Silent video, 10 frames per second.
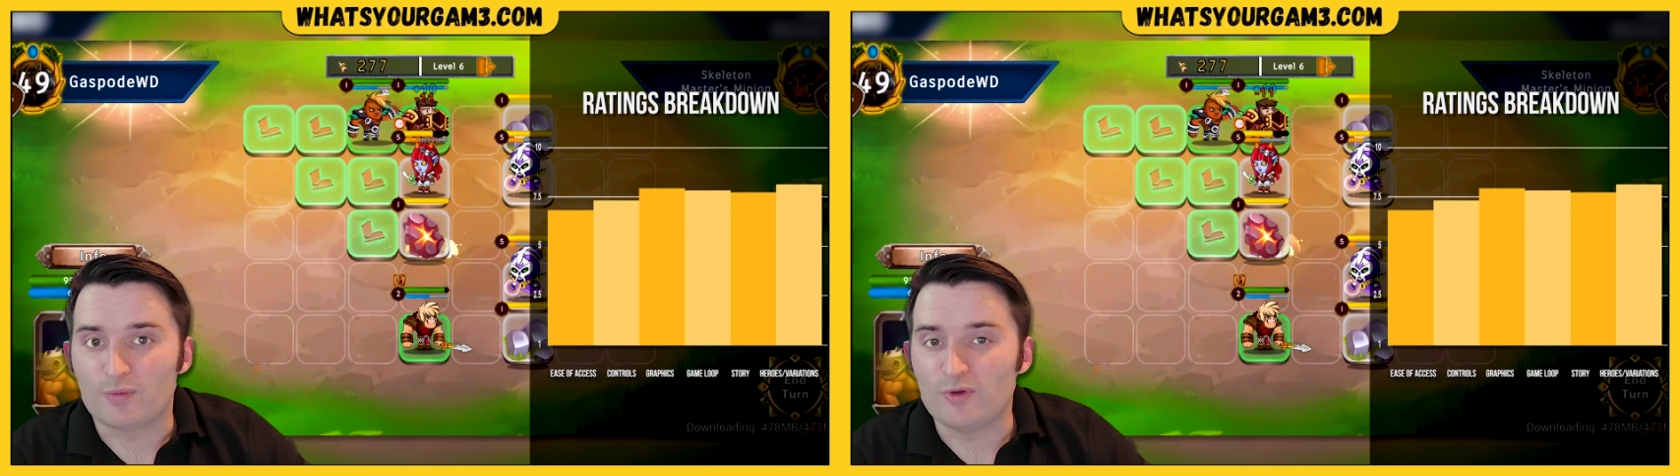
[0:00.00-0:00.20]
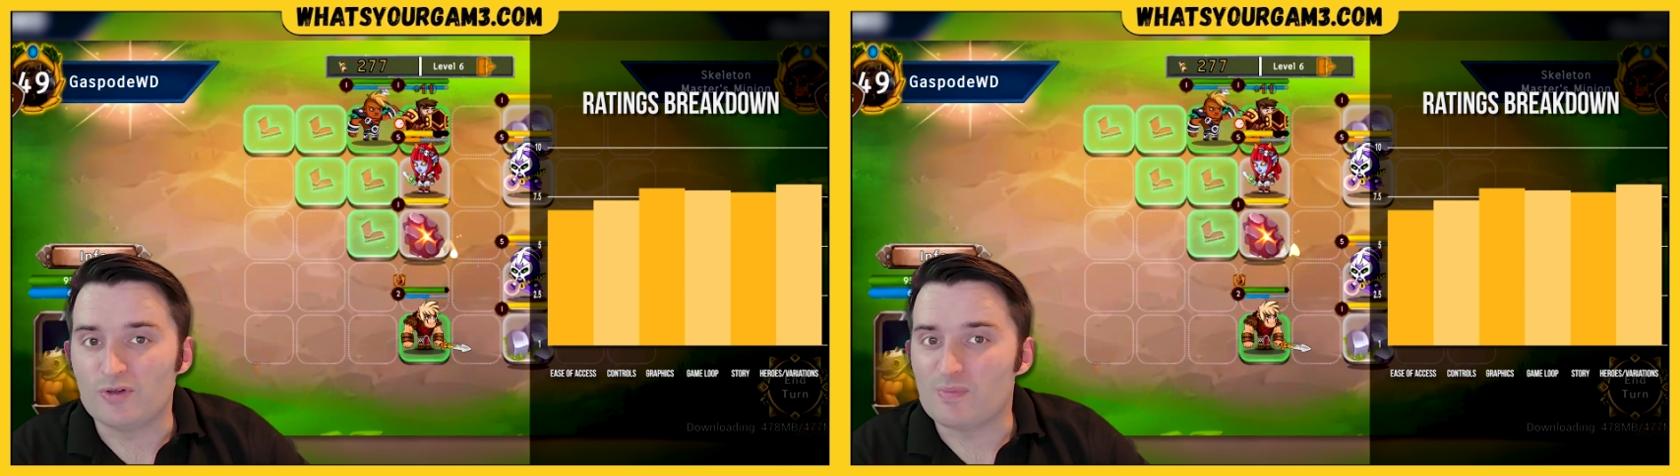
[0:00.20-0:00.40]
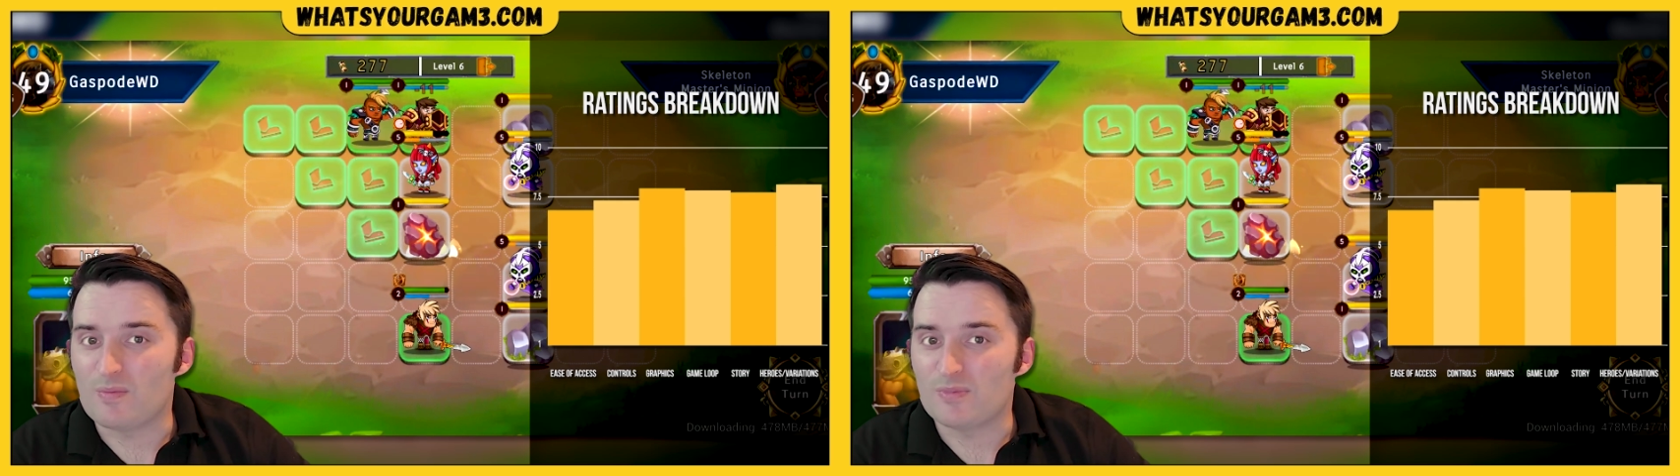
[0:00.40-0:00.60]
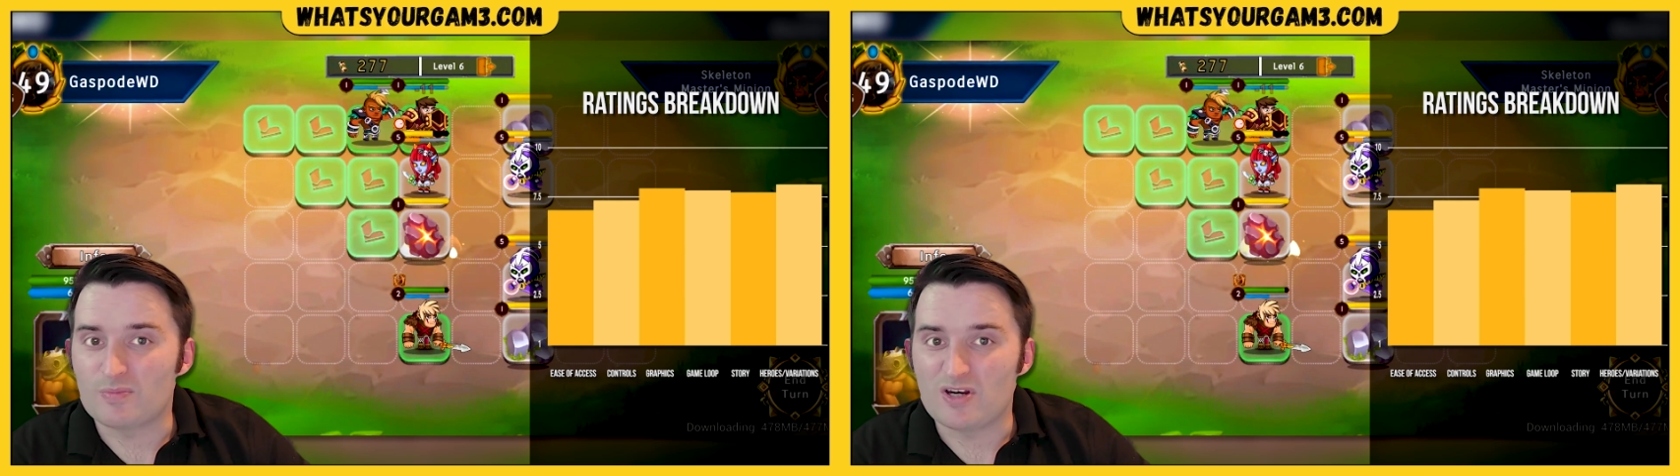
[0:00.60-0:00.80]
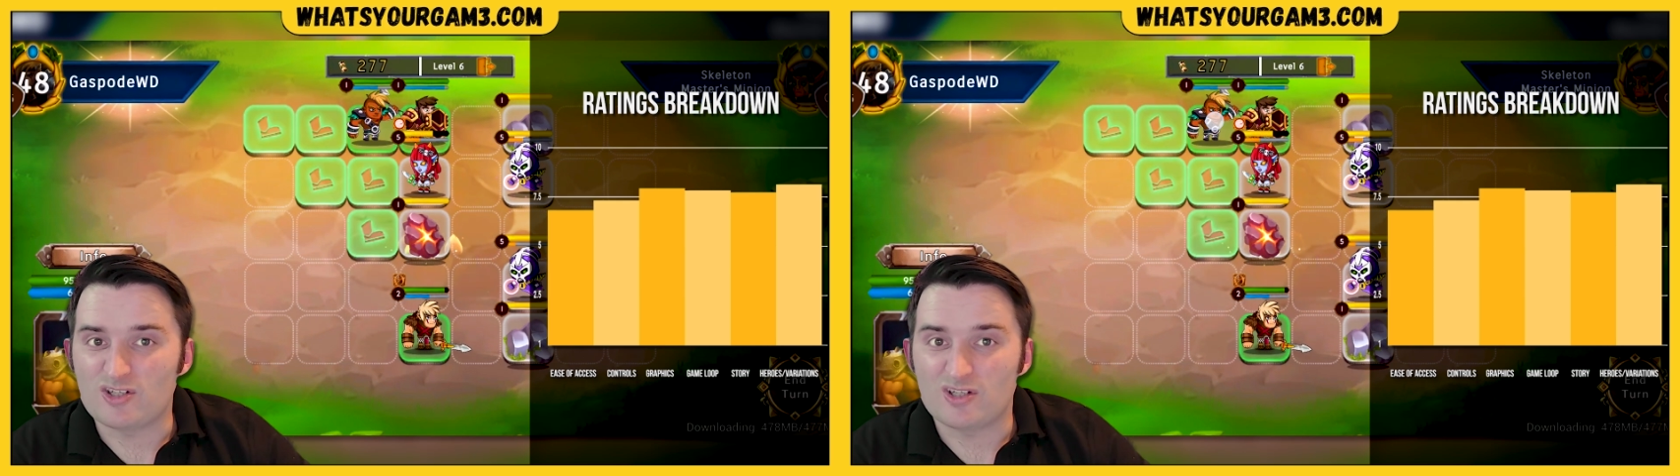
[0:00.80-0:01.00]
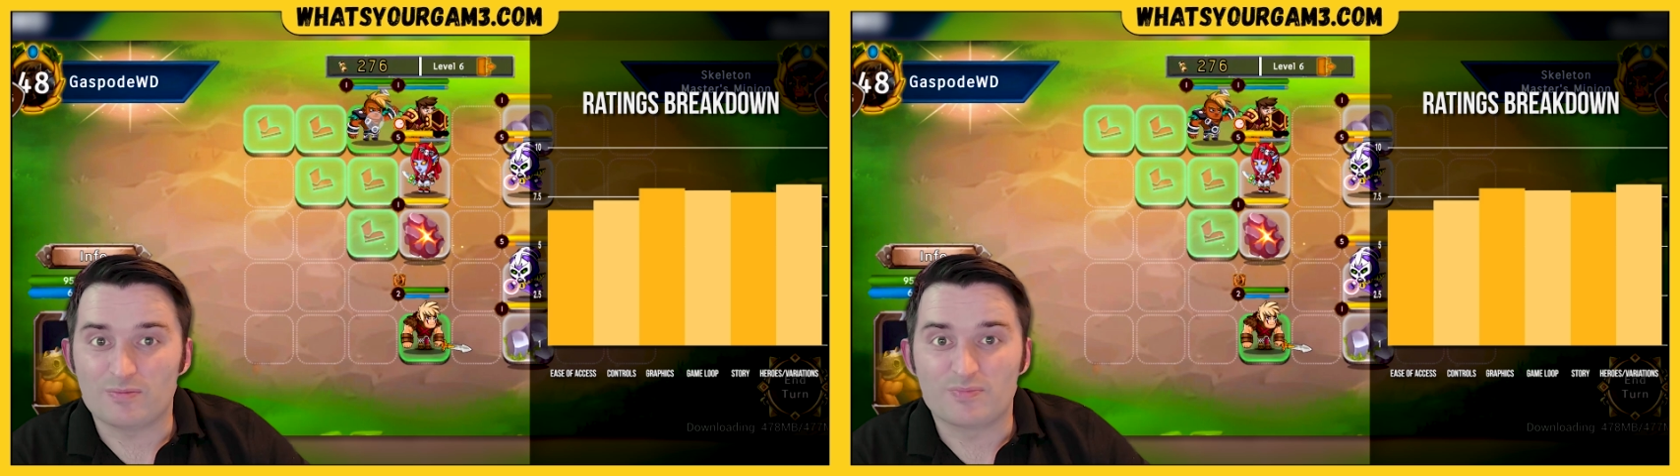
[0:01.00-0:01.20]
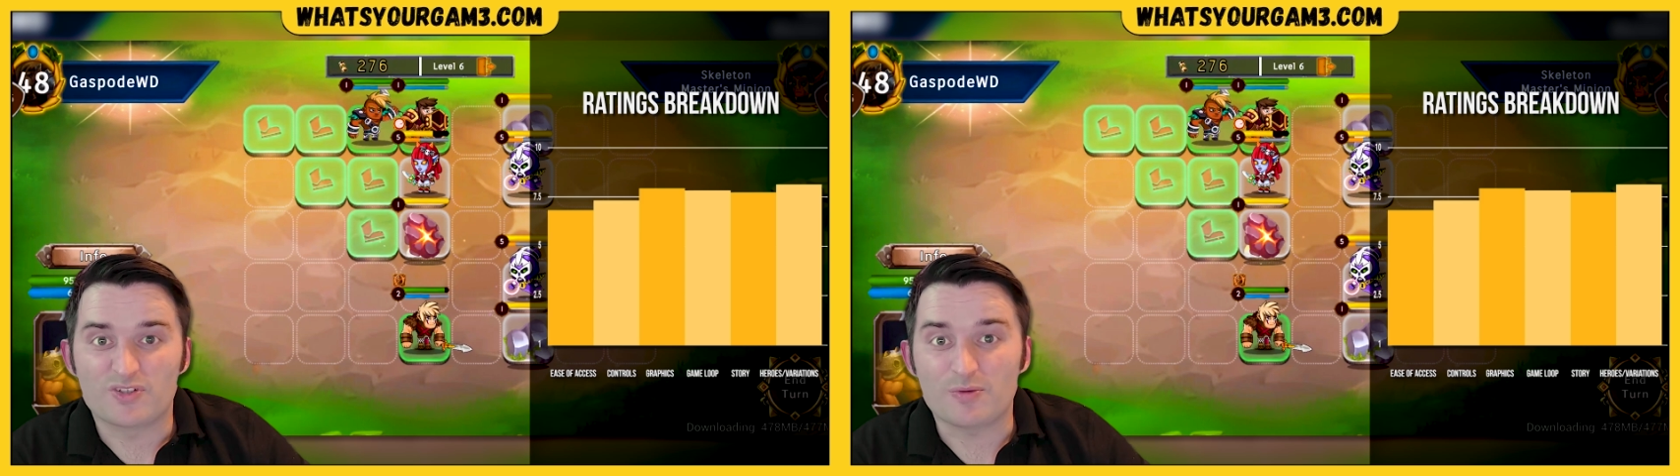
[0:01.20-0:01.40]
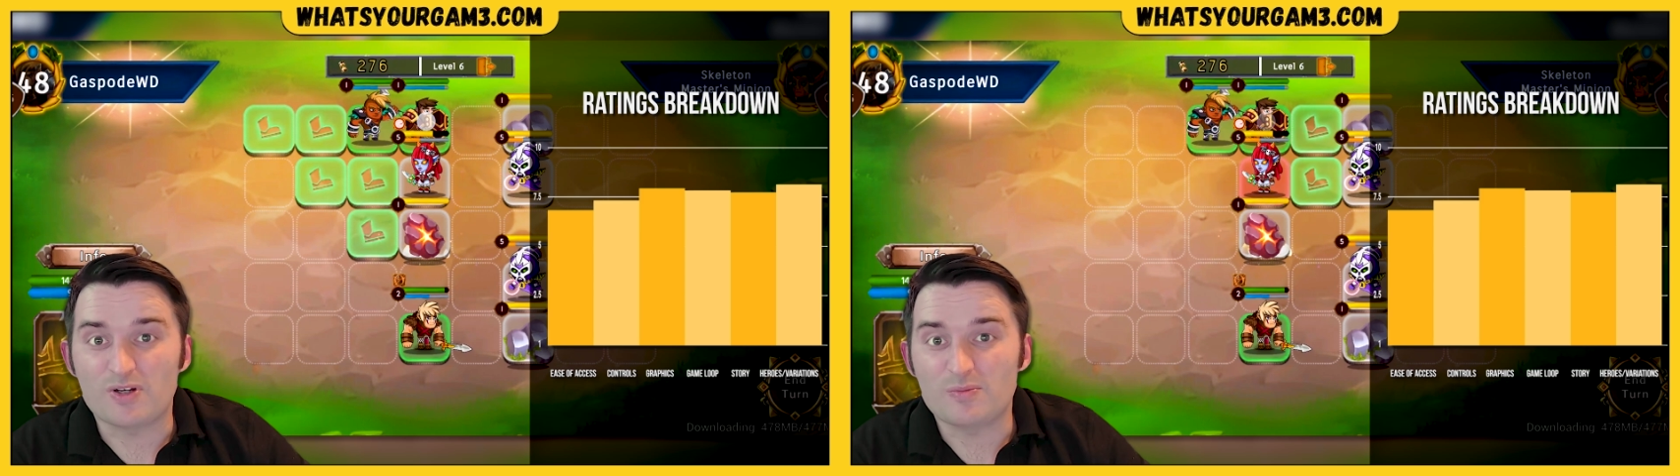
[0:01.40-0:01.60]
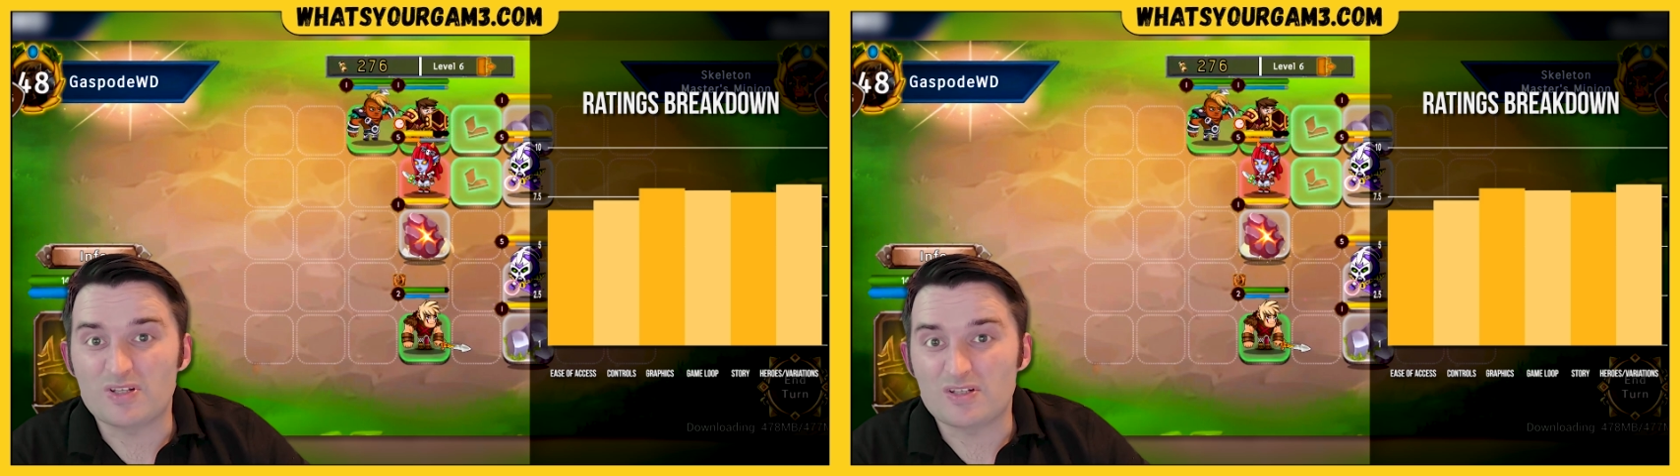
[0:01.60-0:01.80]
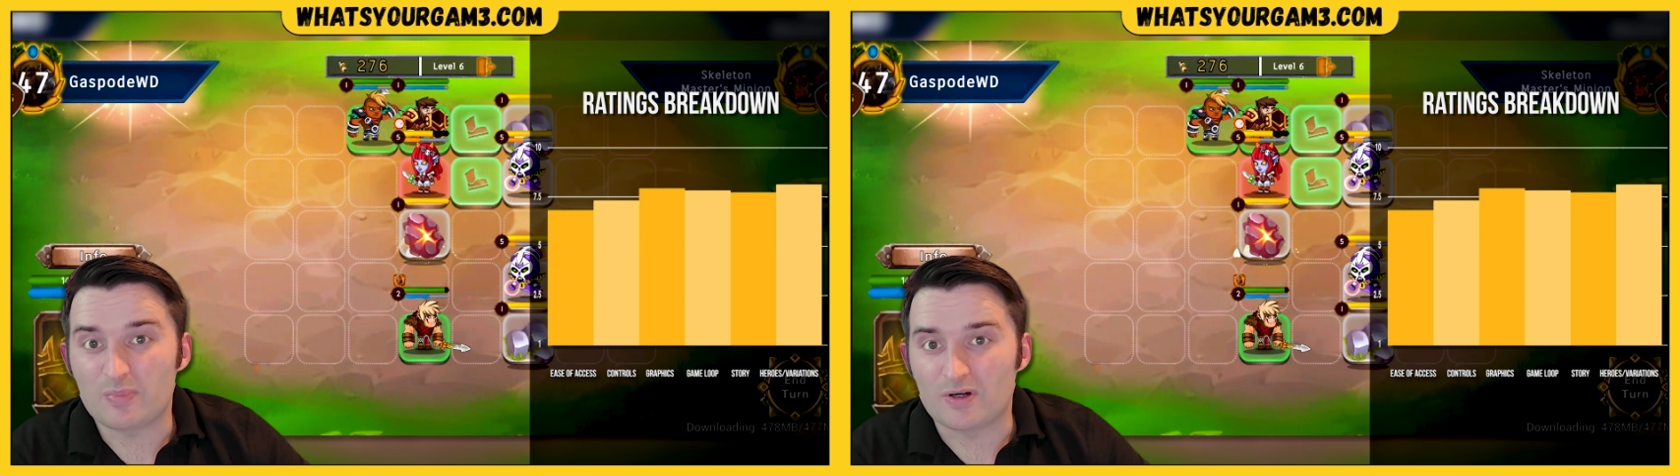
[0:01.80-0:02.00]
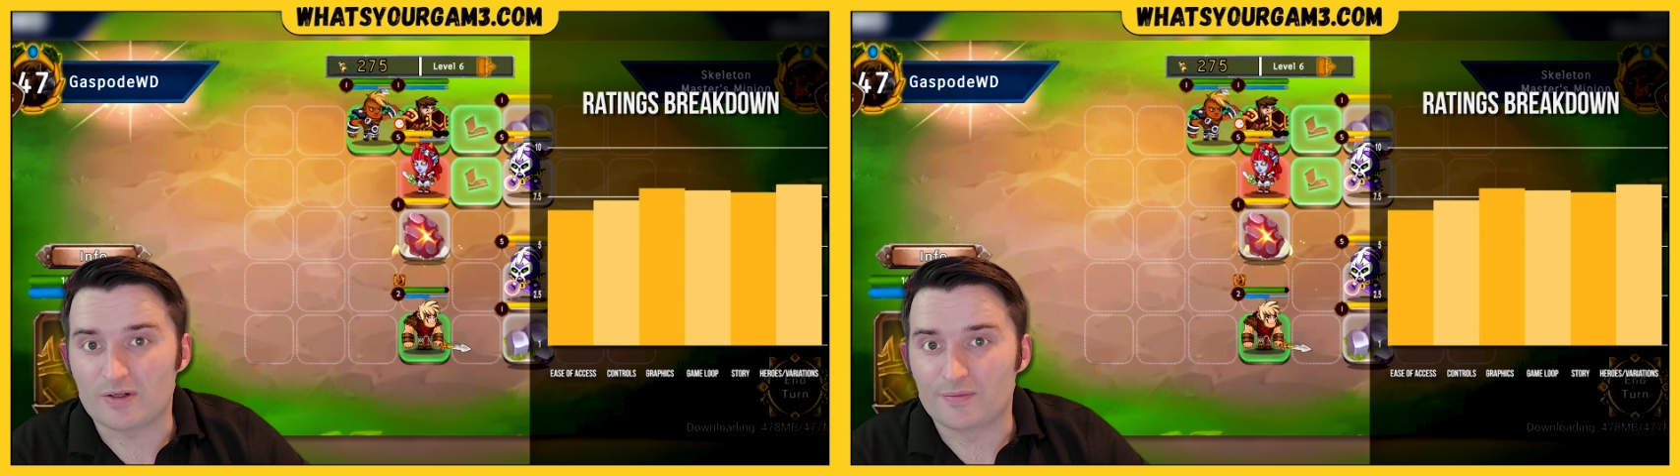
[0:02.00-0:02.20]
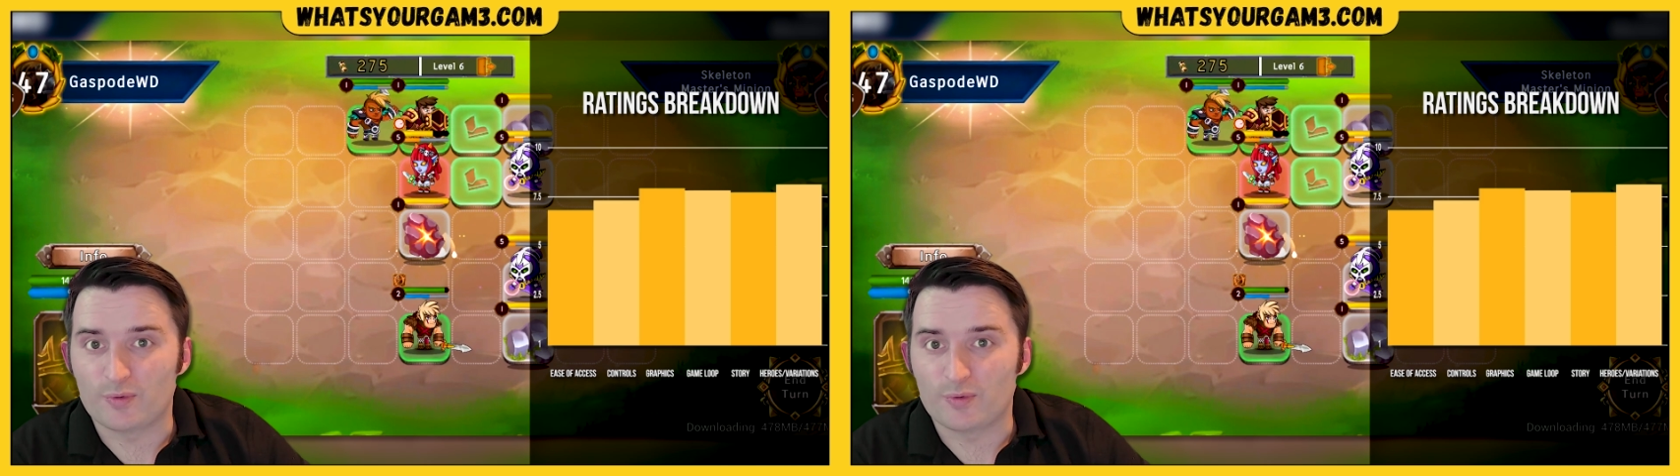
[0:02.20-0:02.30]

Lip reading: Community members mentioned sometimes there's a bug,